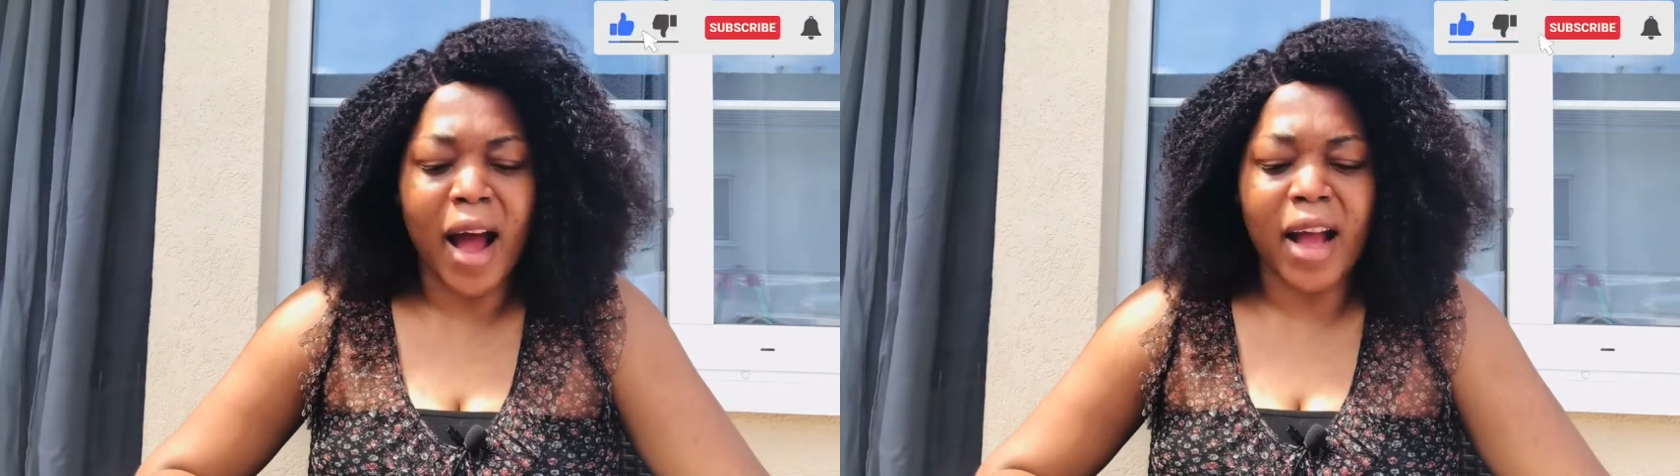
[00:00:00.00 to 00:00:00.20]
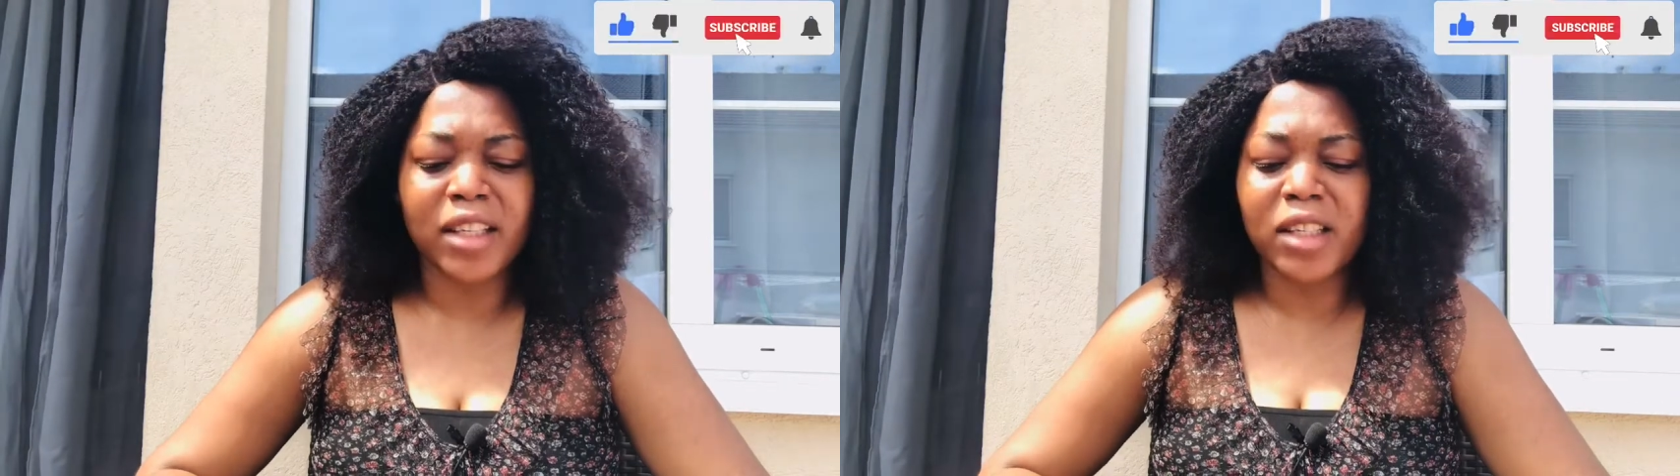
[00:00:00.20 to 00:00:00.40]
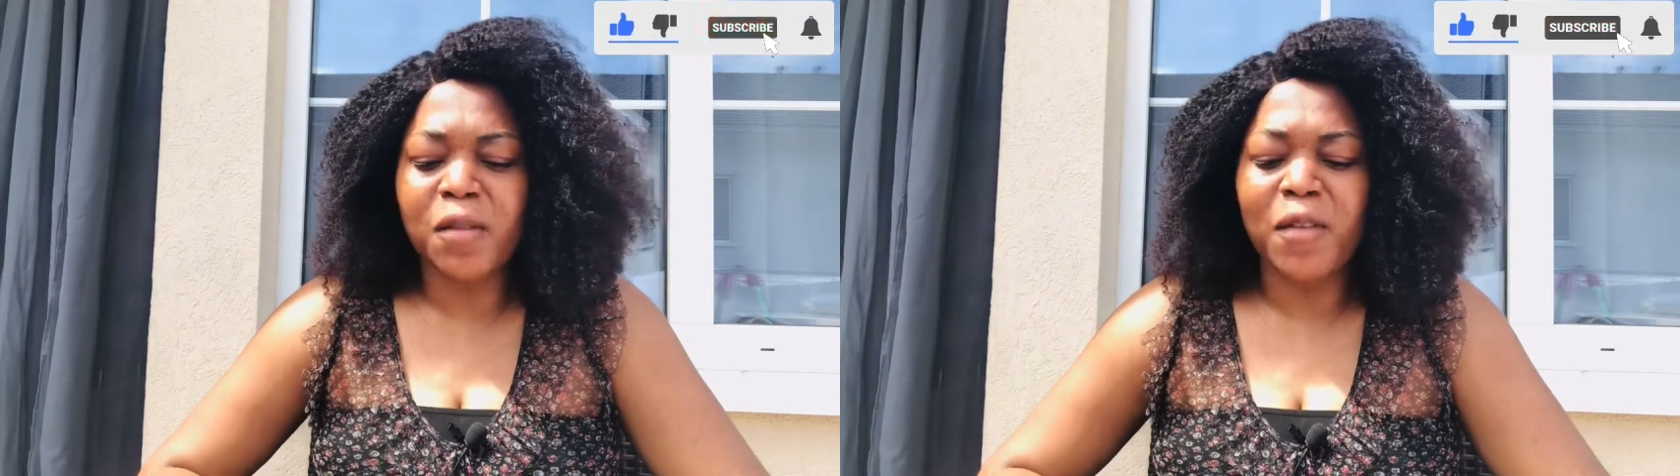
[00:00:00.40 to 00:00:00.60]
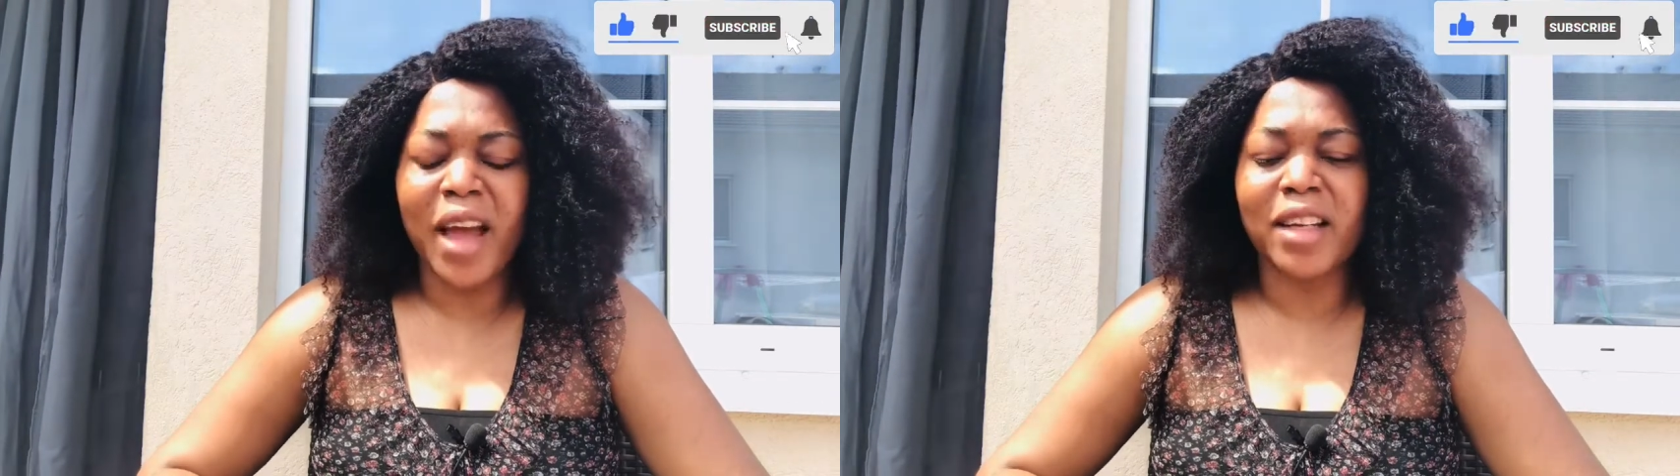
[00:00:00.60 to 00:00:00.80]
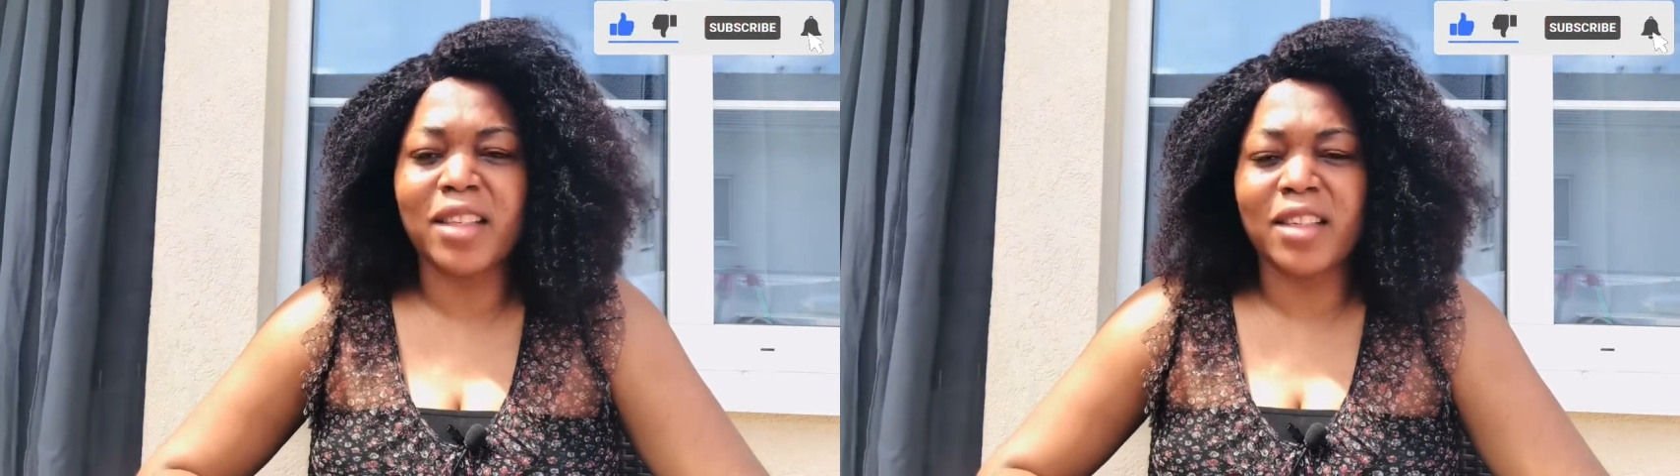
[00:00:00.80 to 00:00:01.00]
achieve
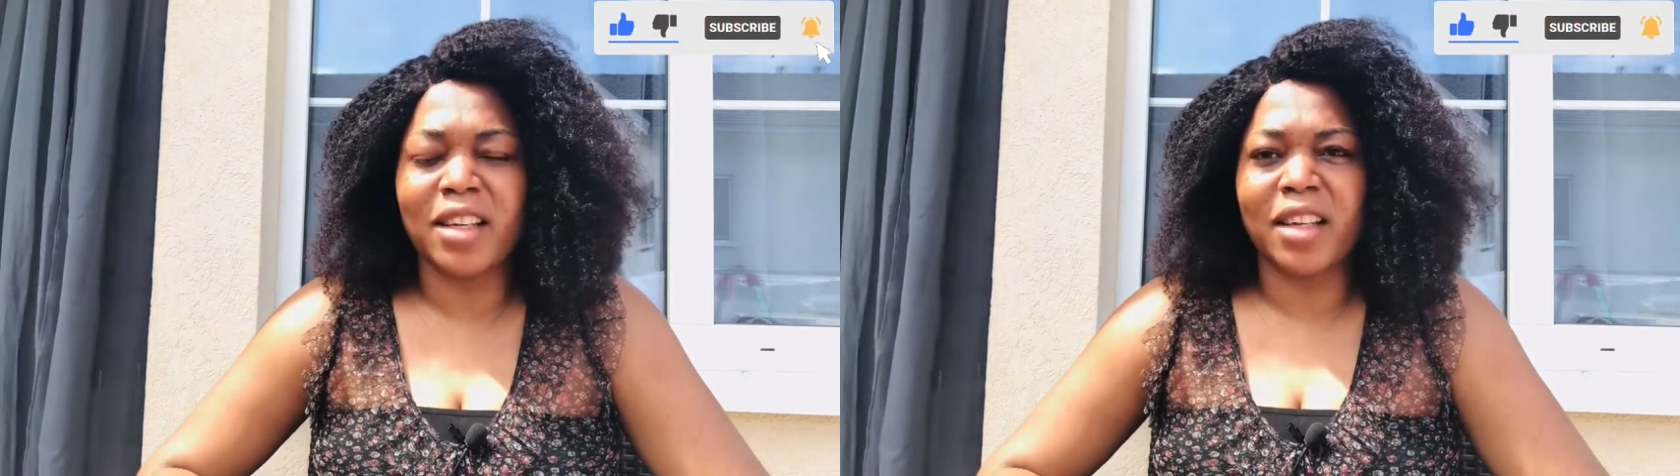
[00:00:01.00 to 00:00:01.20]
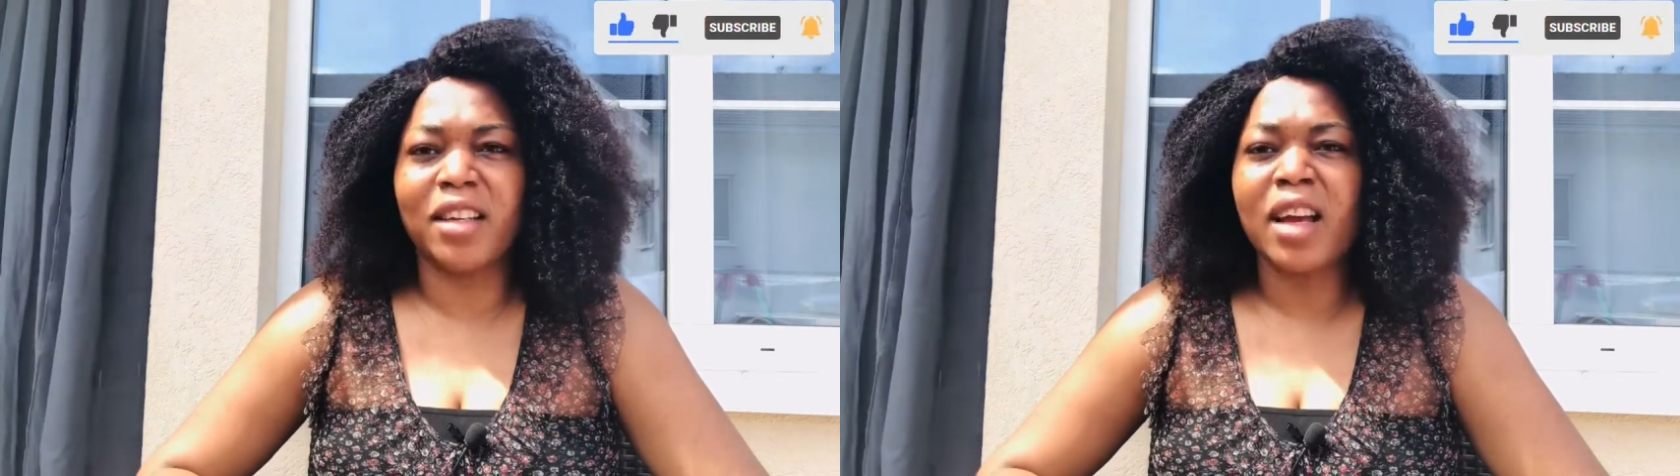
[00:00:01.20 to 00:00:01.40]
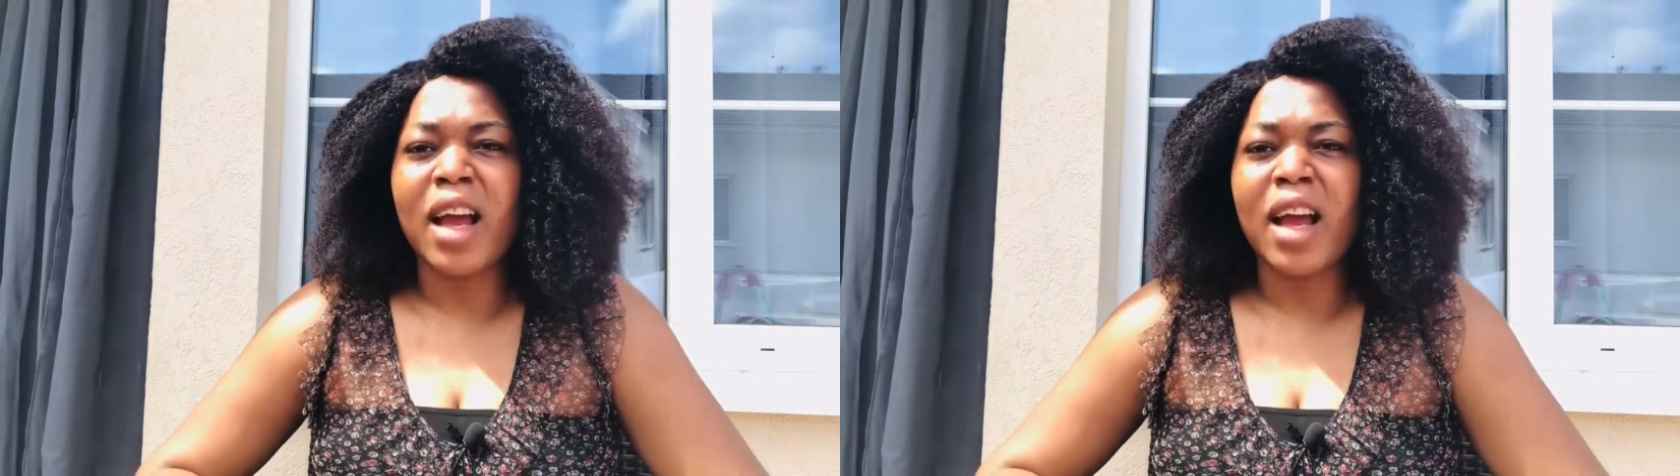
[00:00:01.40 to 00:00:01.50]
anything,